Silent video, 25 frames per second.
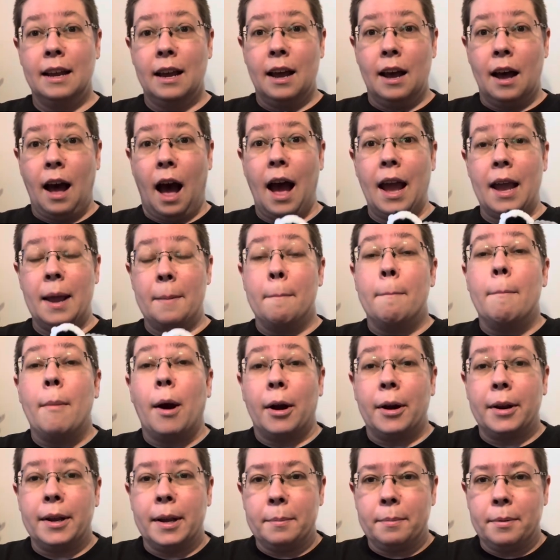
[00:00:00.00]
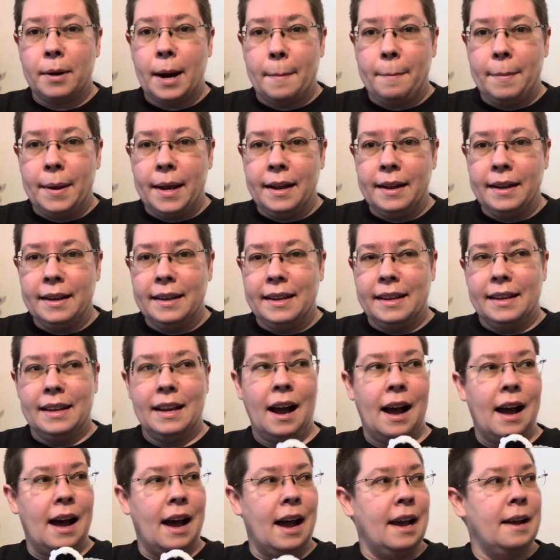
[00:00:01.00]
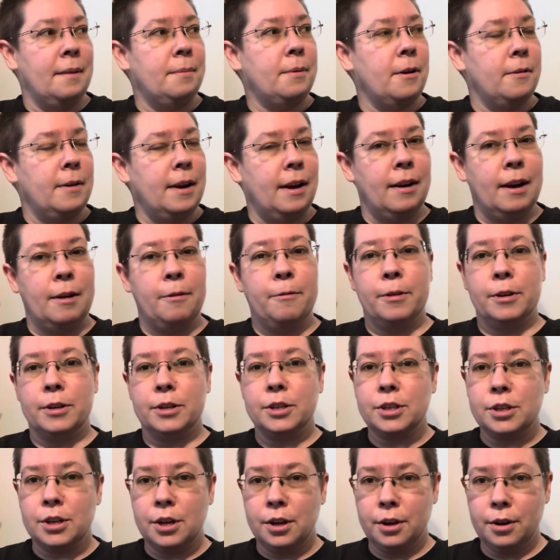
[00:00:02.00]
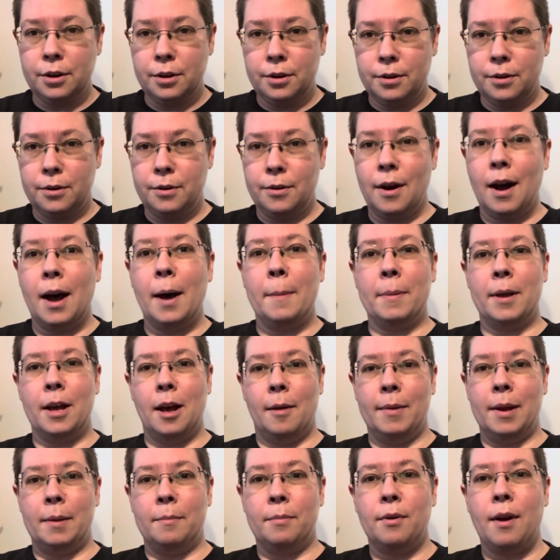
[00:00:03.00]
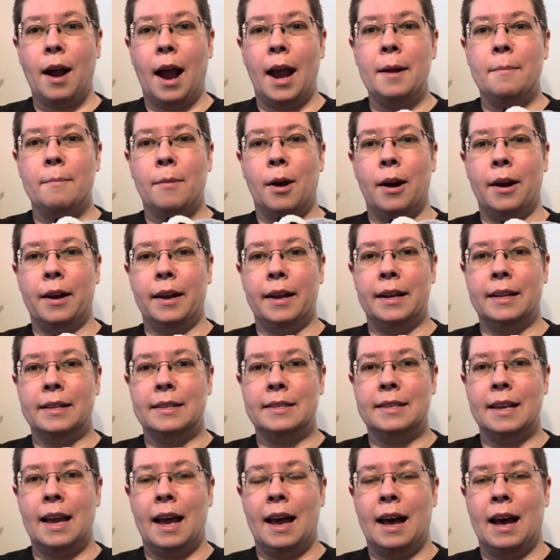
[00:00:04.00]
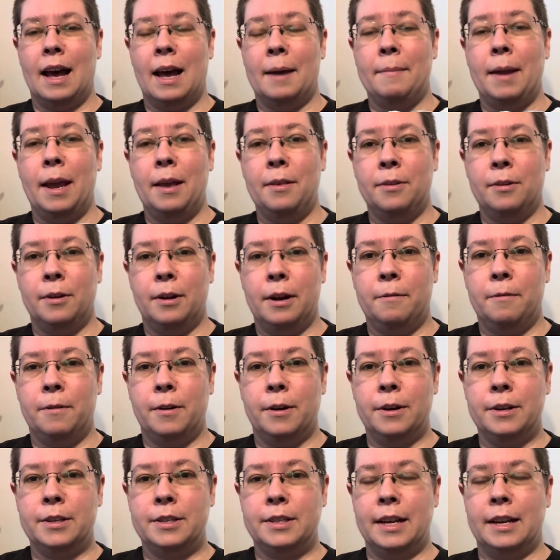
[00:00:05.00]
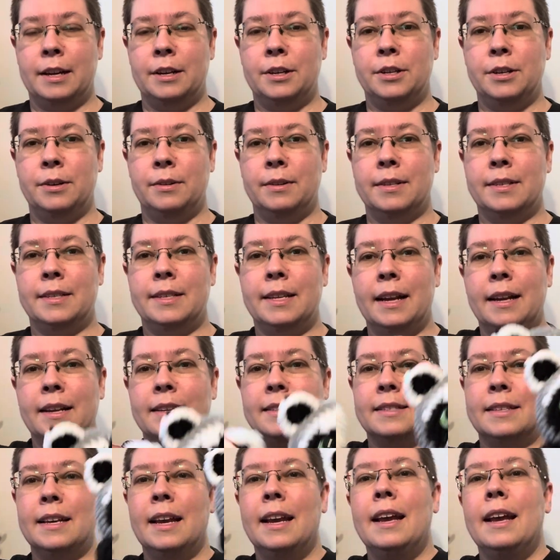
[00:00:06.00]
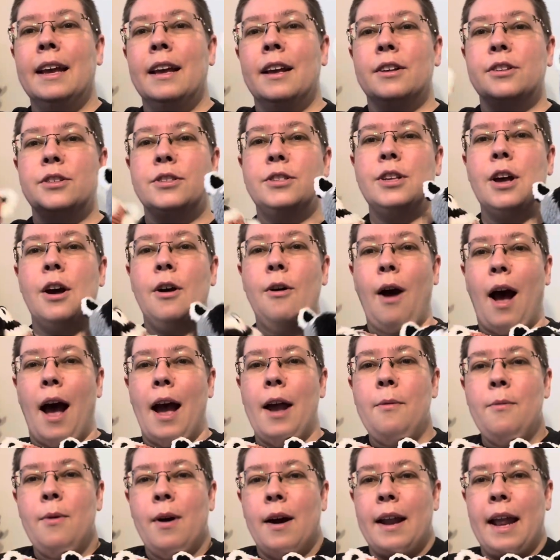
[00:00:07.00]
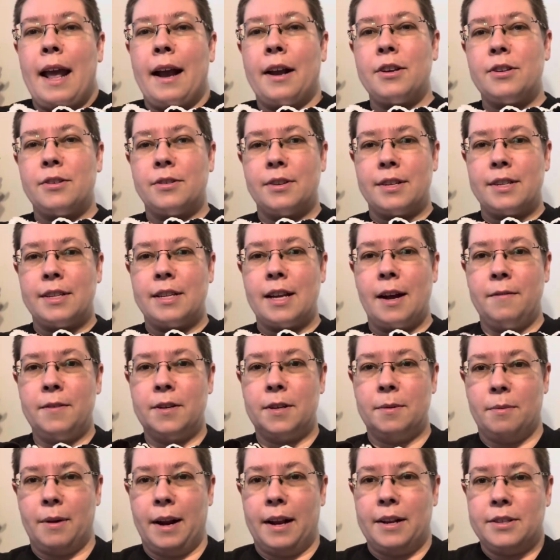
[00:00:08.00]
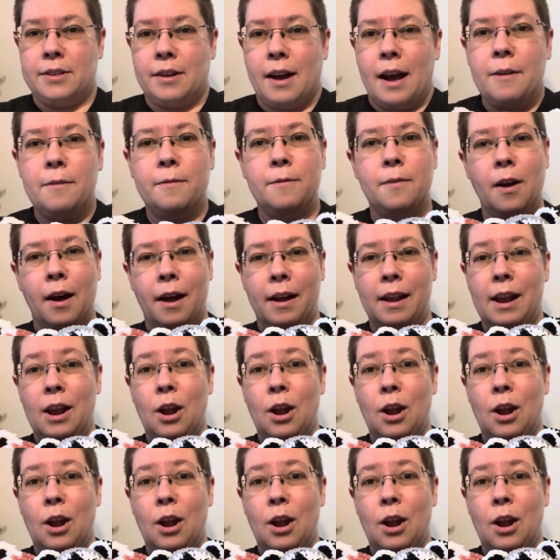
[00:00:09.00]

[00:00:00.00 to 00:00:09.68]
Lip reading: I am market prepping, preparing for two upcoming Pride markets, May 31st and June 6th. So I want extra stuff to bring, so I thought,